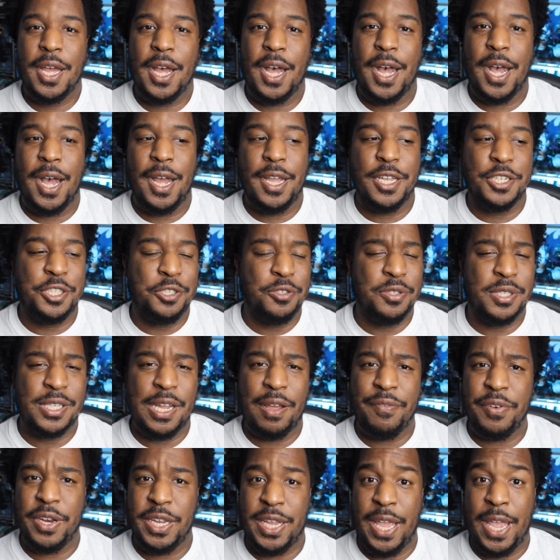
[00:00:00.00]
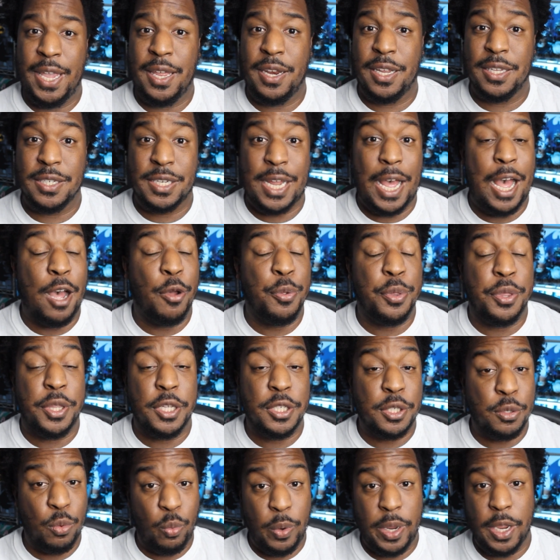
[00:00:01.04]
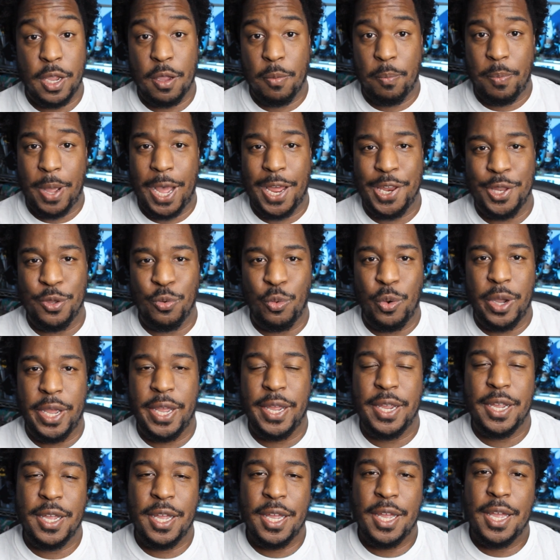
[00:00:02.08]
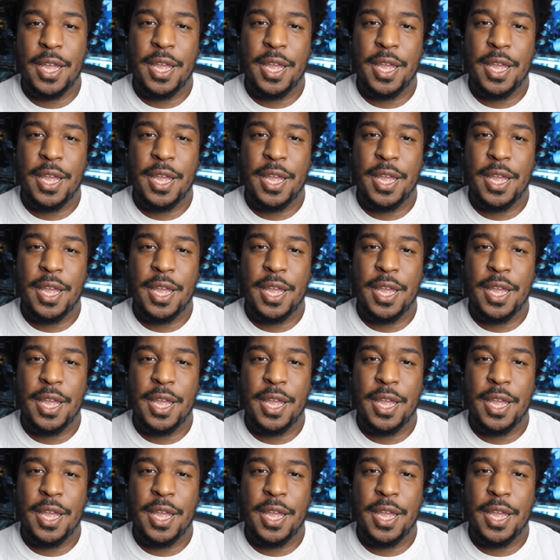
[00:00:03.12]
Uh, issue 78 is out this week, by the way.